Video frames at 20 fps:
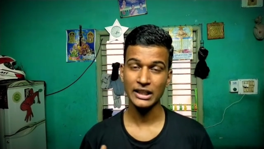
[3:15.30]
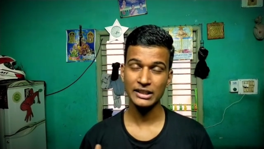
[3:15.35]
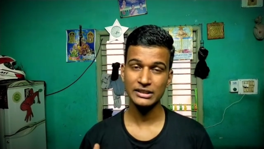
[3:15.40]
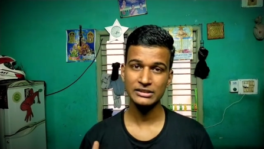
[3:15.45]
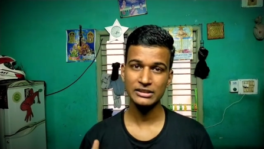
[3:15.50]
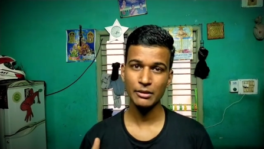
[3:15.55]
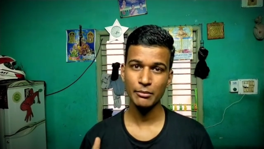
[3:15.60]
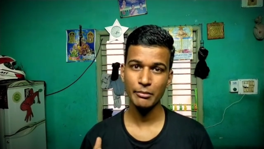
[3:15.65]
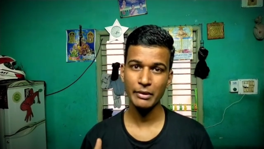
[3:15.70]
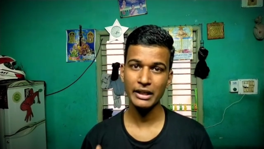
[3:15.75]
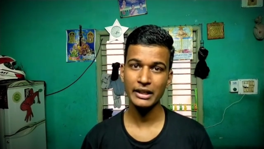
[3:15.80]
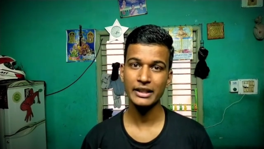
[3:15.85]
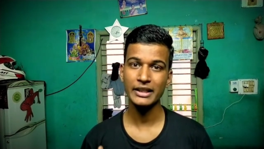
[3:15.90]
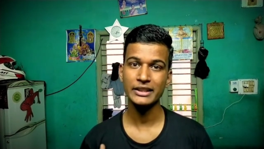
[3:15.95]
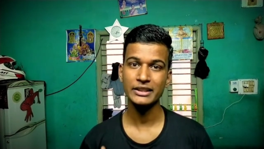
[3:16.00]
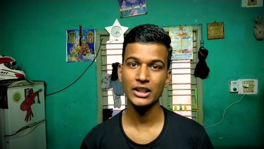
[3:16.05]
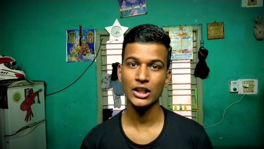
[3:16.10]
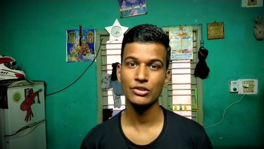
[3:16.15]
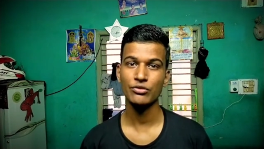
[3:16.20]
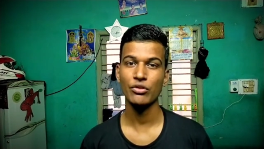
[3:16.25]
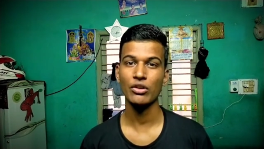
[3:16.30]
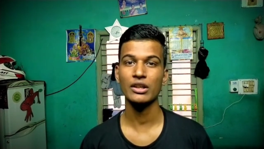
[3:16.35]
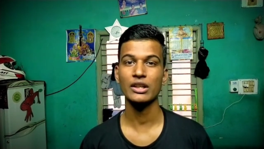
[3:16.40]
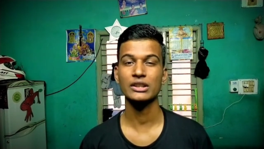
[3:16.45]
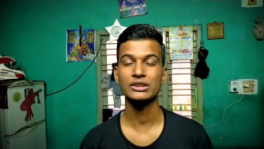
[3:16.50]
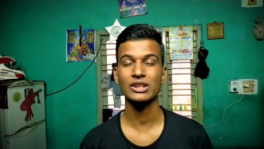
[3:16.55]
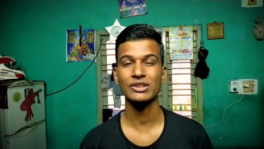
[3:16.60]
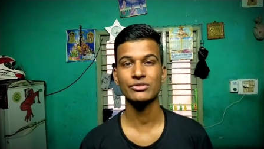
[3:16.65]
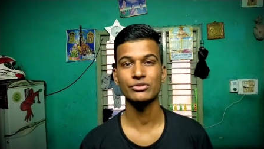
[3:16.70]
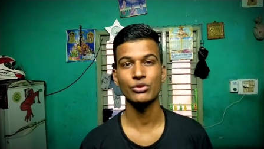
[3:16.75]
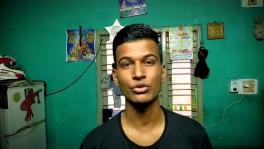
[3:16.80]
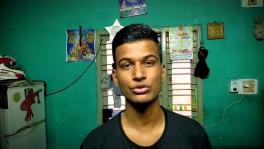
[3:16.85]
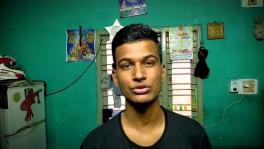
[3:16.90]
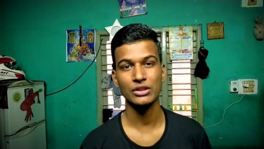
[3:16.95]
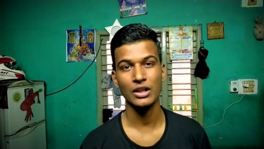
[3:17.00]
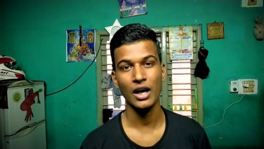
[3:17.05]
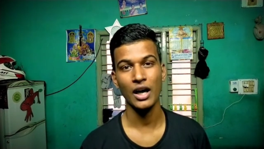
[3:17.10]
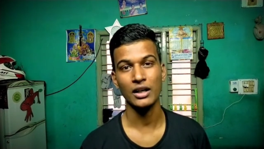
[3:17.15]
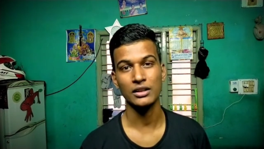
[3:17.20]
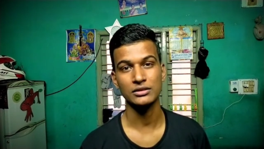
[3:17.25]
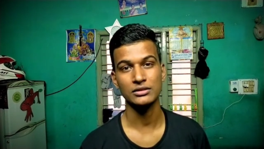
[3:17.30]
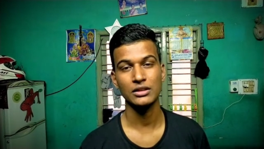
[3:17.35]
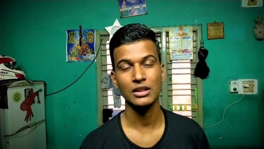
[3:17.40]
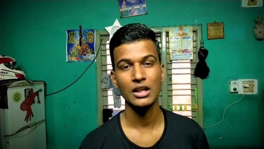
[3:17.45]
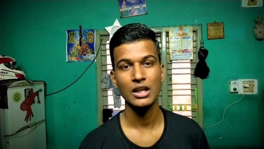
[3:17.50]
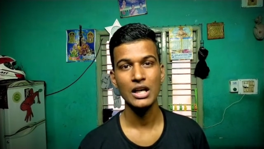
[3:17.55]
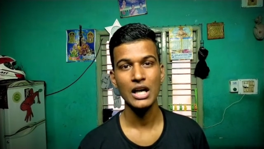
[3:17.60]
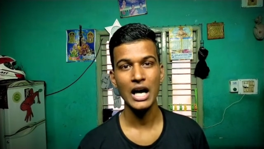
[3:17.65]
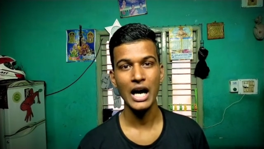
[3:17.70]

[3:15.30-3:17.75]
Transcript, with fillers: That's the main disadvantage of those cars.